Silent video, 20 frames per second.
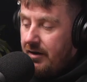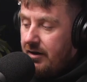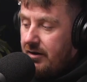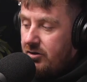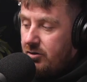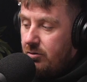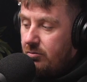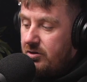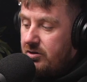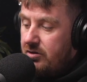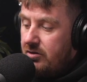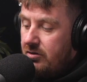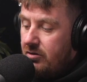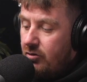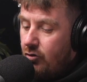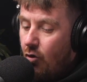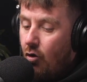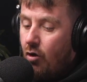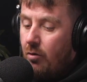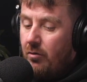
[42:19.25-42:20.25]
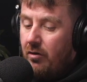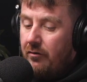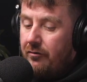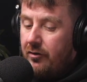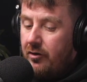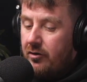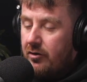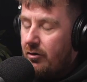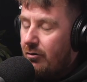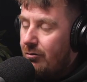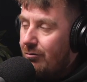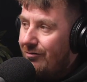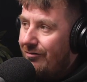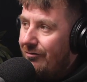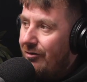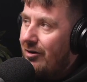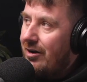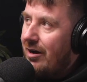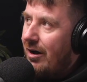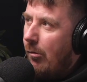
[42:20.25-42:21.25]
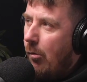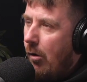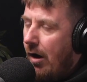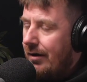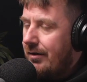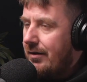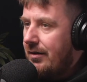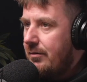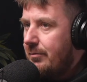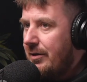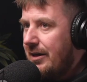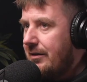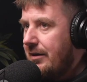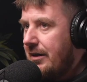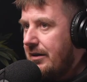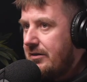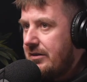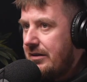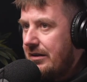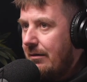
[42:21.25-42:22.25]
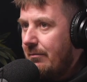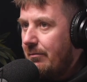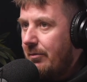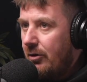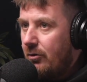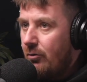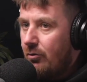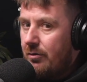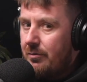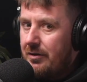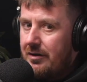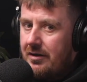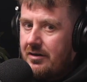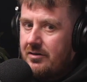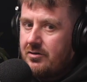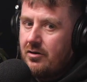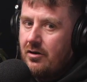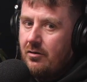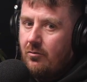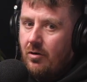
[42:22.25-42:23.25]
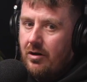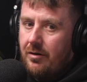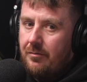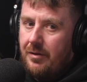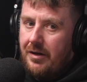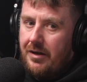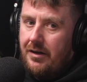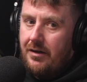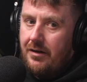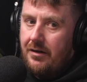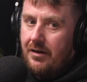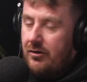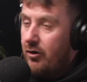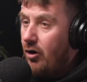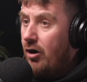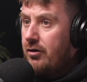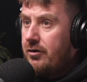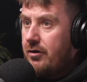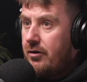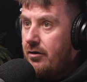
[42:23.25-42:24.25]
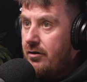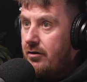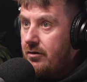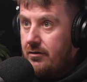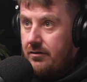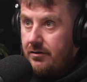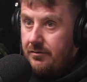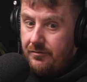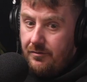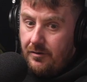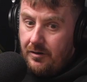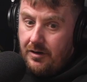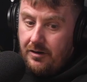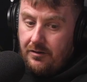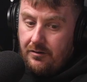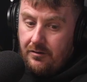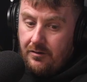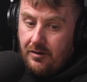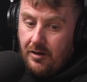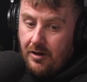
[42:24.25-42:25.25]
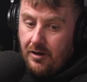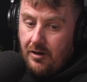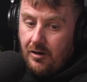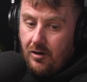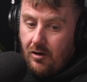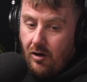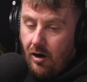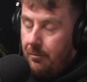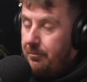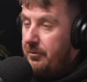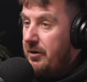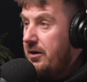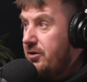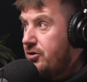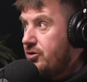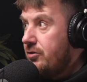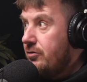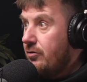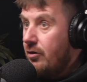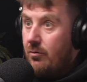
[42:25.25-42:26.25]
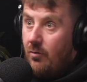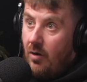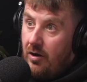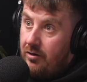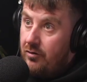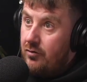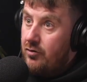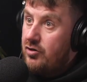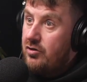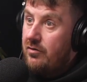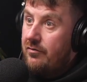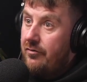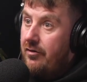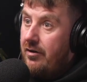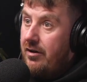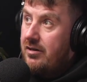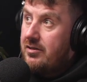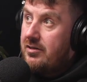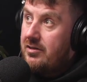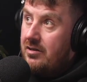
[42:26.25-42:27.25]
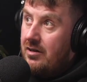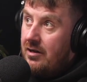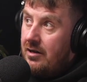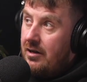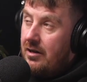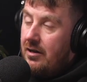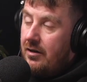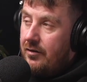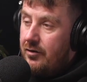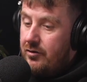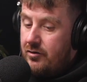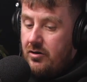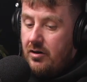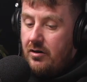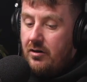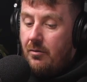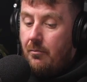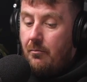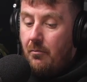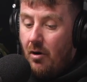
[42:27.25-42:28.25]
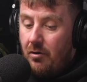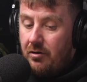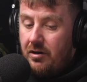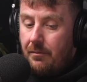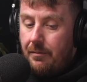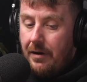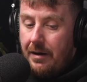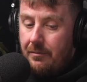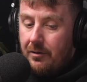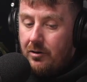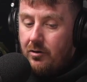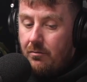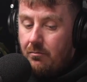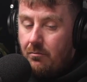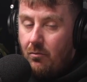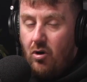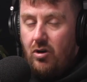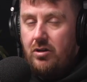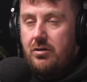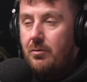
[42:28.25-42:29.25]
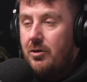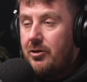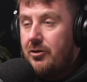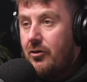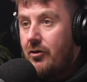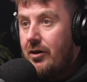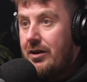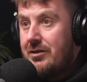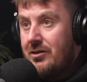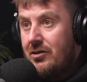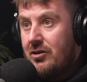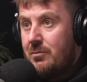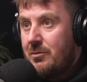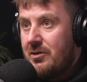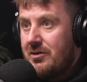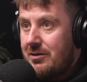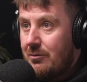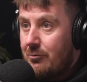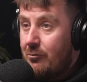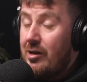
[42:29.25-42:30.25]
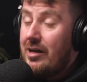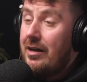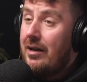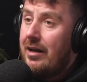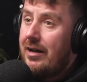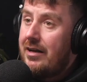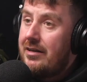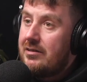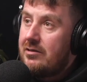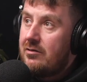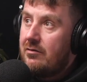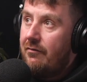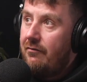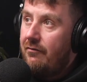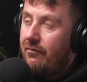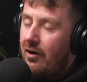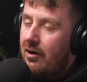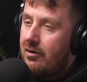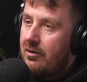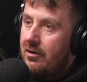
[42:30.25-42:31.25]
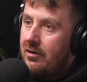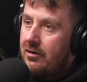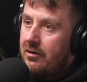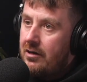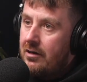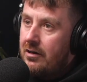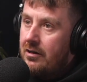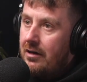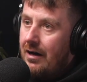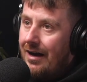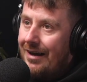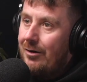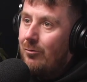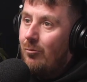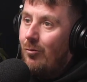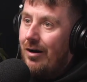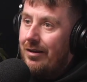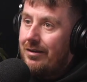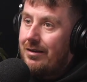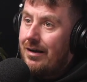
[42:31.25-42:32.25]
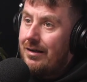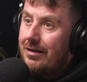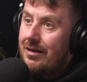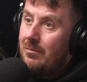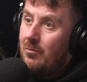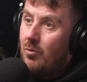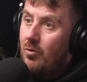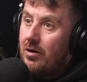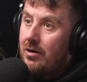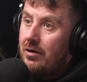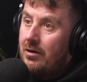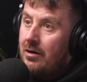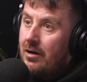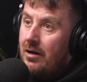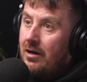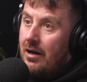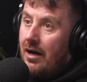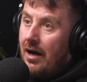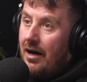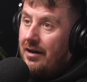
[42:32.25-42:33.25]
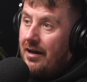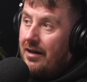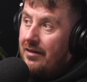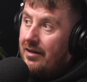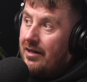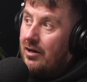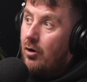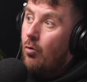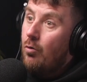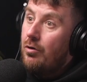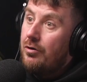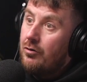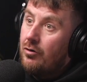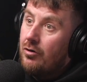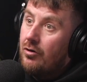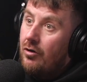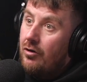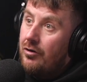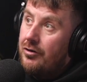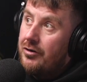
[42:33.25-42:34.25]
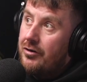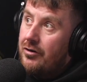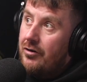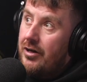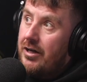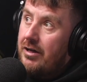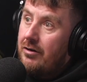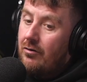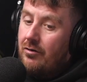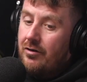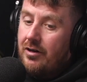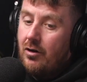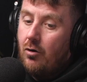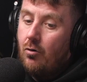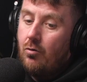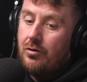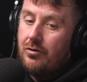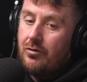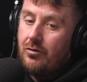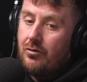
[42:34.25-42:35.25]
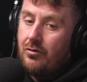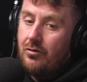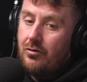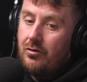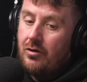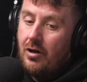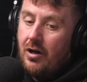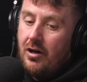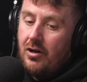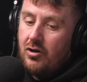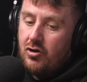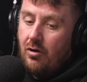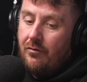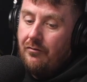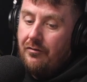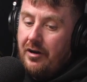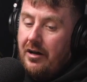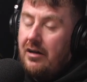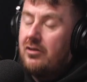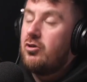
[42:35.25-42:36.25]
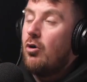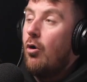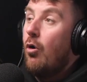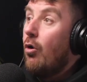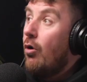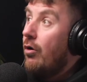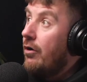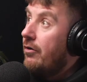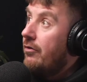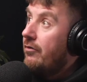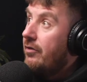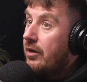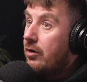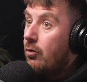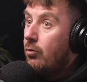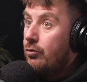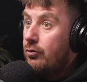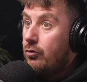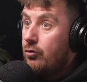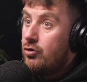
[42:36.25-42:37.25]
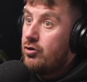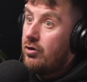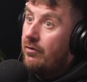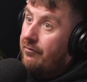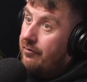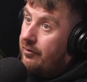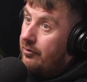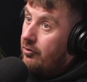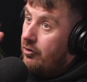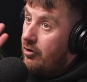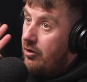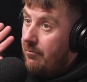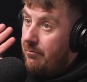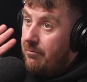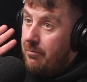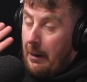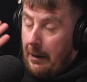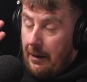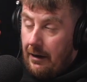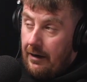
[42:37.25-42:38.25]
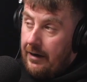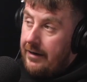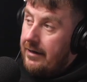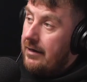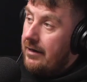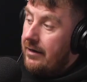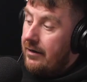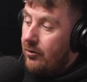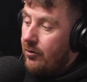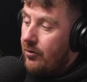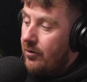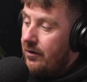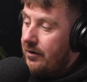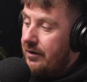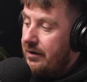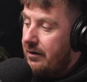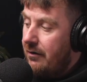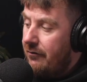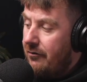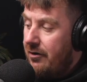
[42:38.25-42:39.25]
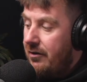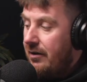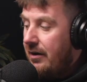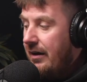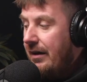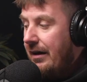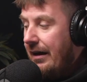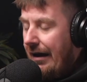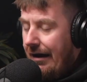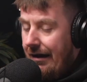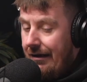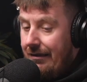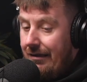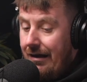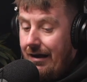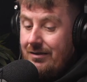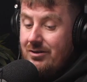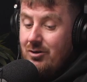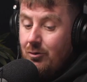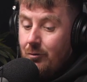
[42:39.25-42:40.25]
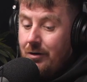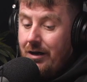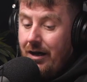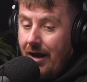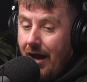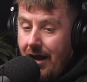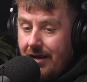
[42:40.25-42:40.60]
So it's normal for you to go, fuck, I wanted to be a teacher then, but I don't want to be a teacher. I want to be a doctor or a fucking optician, or I want to do something else. There's the amount of people doing multiple degrees now because they realize, fuck, I don't want that anymore. And then they go and do another degree, or they go and do something else, or they go and do something completely and utterly different. And that's okay.